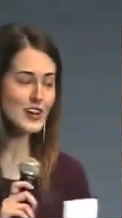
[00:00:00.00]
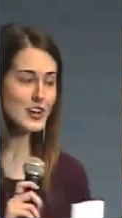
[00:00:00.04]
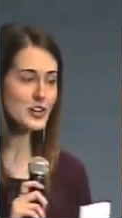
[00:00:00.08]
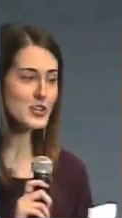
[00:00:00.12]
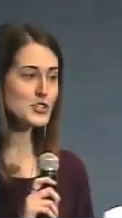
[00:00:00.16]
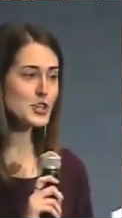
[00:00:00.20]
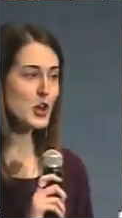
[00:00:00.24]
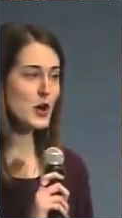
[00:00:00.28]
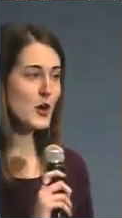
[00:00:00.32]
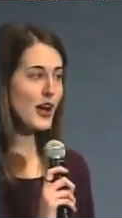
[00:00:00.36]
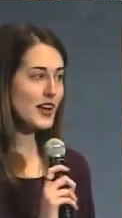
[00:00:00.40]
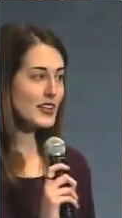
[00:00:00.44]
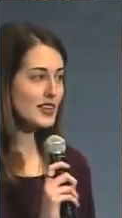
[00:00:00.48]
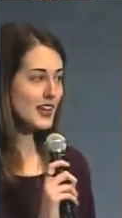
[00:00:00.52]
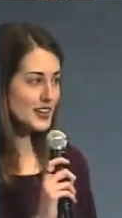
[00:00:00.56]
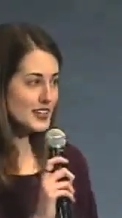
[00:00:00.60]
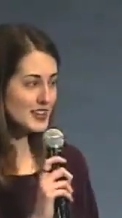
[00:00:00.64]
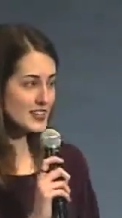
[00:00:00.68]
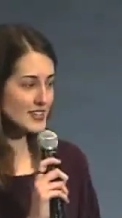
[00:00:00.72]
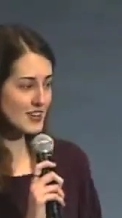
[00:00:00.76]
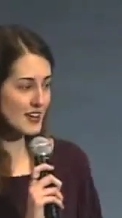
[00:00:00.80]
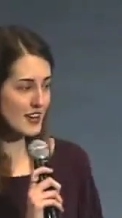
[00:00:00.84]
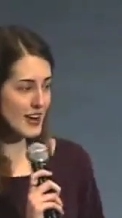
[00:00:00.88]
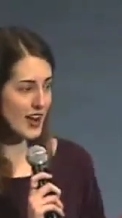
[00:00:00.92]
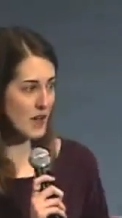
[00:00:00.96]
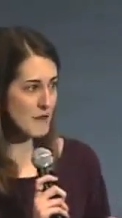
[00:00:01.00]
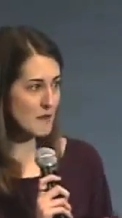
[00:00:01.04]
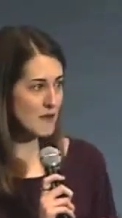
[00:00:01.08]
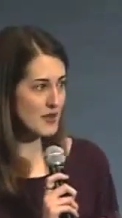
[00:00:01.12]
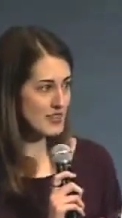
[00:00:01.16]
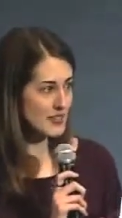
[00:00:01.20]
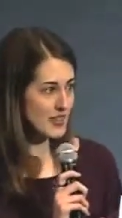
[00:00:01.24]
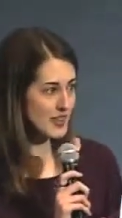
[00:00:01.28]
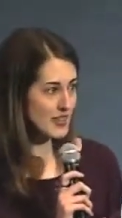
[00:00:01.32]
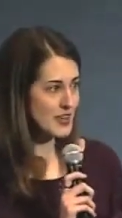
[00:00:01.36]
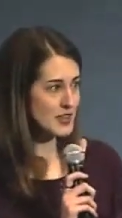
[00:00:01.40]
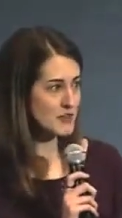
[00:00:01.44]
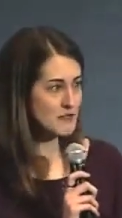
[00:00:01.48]
So I'd like to start out by
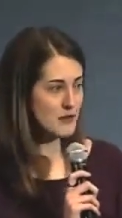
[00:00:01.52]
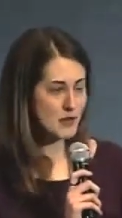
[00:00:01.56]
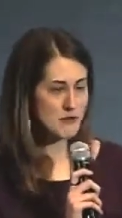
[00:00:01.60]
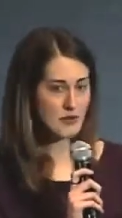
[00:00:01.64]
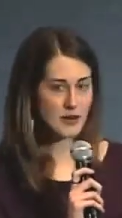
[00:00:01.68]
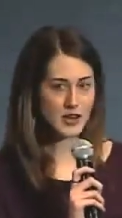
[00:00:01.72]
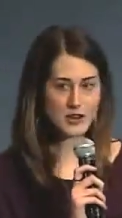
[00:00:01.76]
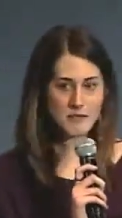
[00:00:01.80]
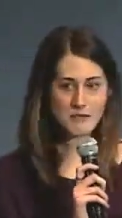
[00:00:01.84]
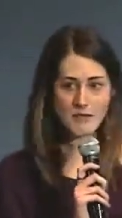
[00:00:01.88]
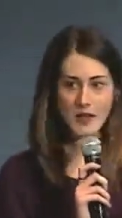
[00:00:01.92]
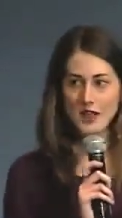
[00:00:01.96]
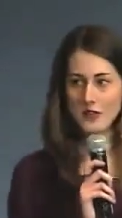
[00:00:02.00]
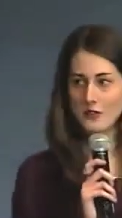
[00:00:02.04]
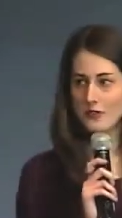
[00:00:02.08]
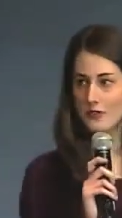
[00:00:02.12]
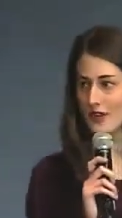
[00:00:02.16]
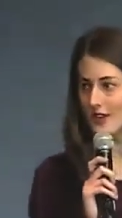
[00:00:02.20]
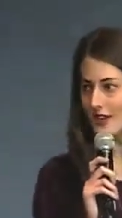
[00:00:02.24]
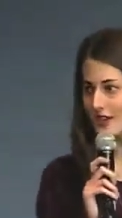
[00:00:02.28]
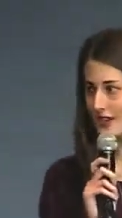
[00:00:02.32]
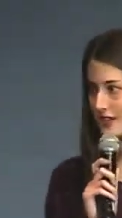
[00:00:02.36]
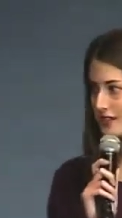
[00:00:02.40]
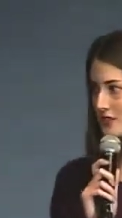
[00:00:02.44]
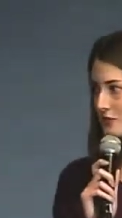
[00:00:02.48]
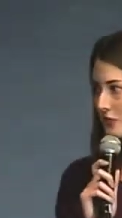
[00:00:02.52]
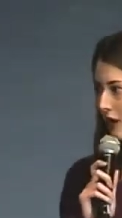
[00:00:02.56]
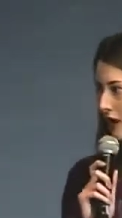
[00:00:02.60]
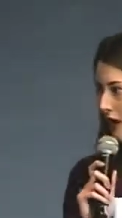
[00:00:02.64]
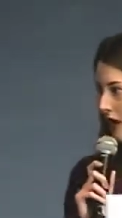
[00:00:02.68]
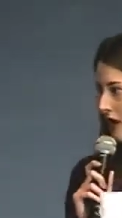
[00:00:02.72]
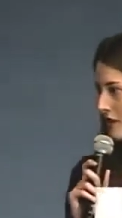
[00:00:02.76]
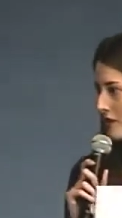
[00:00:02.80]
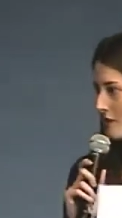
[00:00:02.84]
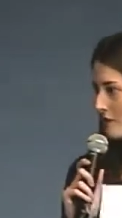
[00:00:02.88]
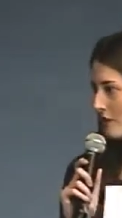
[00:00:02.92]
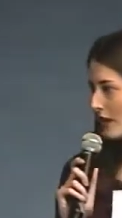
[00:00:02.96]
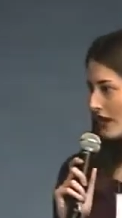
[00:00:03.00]
thanking my buddy Mike Riggs. Where
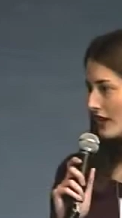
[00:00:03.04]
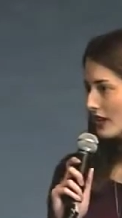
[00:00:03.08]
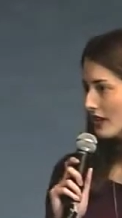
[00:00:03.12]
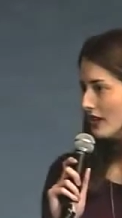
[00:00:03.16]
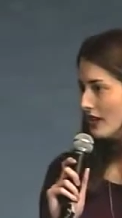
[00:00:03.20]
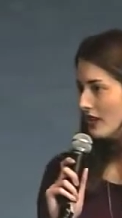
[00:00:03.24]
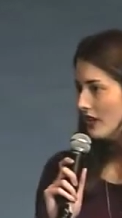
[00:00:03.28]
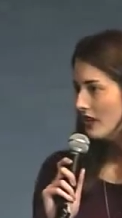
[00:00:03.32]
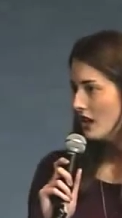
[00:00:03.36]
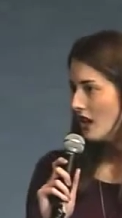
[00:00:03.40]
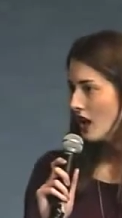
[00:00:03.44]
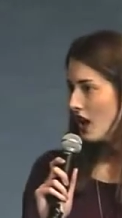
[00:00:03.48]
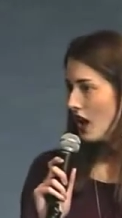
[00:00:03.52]
are you, buddy?